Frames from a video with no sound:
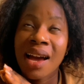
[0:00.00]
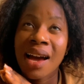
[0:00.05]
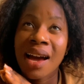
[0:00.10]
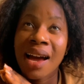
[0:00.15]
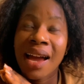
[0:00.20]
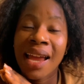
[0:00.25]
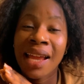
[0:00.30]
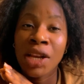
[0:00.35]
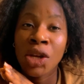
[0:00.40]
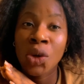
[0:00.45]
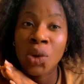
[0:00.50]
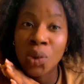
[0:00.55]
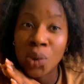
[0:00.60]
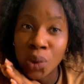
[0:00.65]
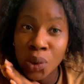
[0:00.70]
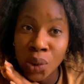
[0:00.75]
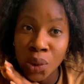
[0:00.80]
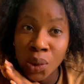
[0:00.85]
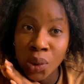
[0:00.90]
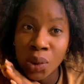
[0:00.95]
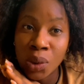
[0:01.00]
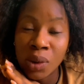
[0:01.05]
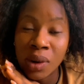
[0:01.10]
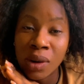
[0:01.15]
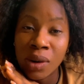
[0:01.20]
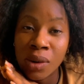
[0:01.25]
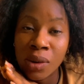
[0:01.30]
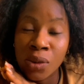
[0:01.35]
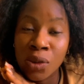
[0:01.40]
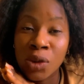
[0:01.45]
I know
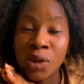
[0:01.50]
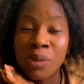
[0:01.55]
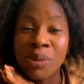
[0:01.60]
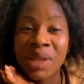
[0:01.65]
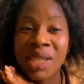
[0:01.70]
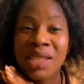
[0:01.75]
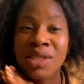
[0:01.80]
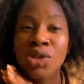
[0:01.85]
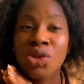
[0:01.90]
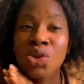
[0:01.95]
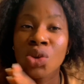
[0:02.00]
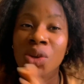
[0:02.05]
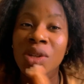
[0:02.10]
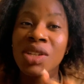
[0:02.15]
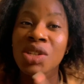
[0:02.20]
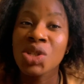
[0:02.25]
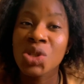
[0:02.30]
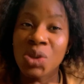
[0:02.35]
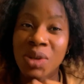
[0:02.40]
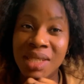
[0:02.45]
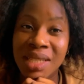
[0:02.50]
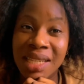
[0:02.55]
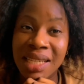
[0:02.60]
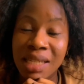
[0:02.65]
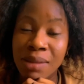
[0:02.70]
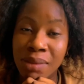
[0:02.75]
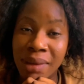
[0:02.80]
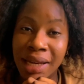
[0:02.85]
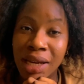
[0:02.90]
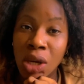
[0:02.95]
will be so interested
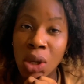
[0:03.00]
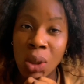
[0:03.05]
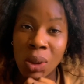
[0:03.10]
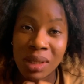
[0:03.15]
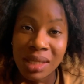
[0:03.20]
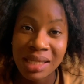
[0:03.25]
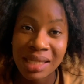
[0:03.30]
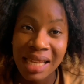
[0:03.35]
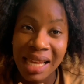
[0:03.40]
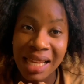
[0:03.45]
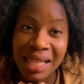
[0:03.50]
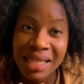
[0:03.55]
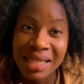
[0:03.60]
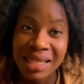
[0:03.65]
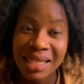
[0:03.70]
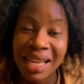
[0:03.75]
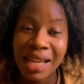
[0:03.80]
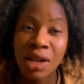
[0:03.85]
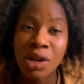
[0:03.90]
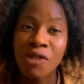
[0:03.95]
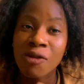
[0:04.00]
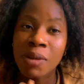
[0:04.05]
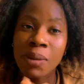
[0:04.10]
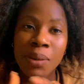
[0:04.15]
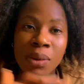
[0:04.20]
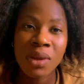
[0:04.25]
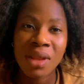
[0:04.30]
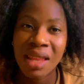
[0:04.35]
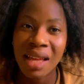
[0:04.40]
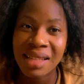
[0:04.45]
in my content. There are a lot of
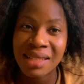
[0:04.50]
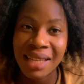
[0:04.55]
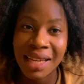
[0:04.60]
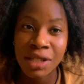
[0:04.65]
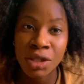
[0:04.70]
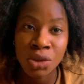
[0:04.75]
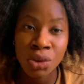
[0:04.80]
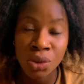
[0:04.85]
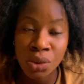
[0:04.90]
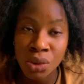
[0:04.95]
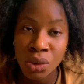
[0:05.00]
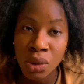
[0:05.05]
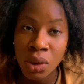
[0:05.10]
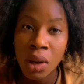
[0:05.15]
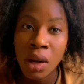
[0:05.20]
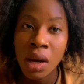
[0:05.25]
people that I know